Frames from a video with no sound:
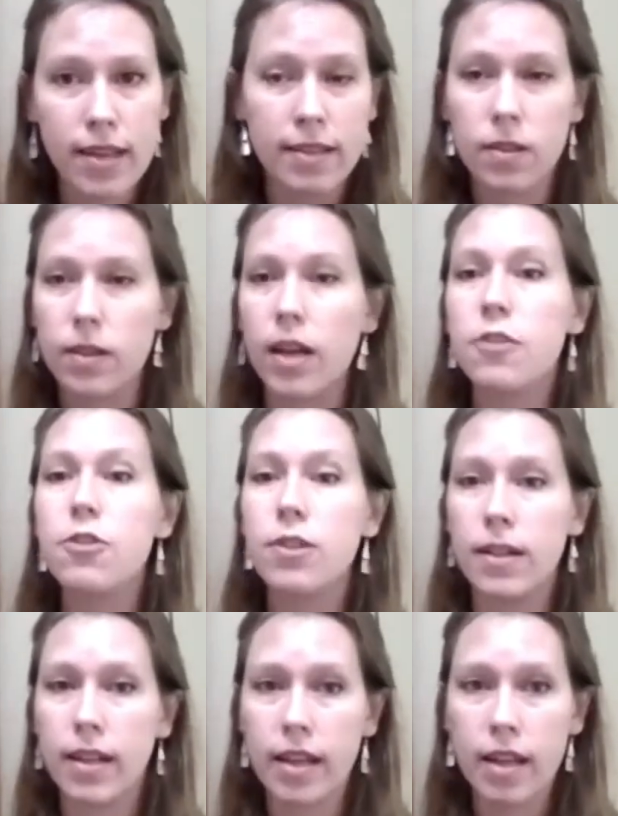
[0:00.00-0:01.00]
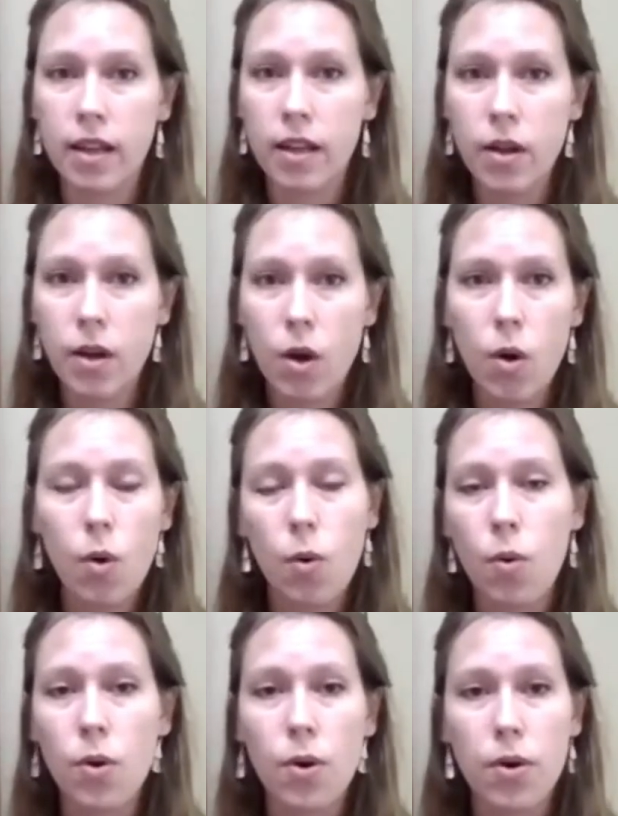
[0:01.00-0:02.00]
internationally
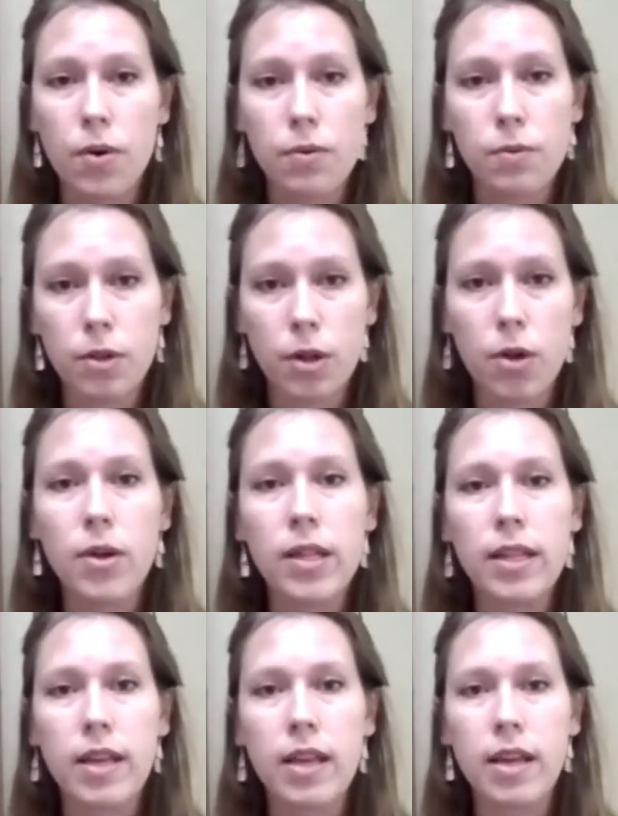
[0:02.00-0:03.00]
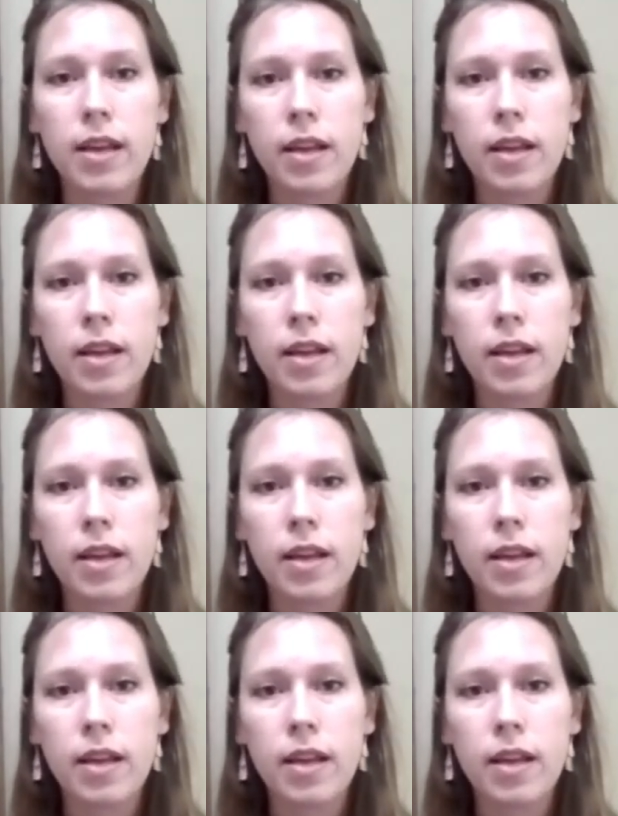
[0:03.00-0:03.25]
or locally,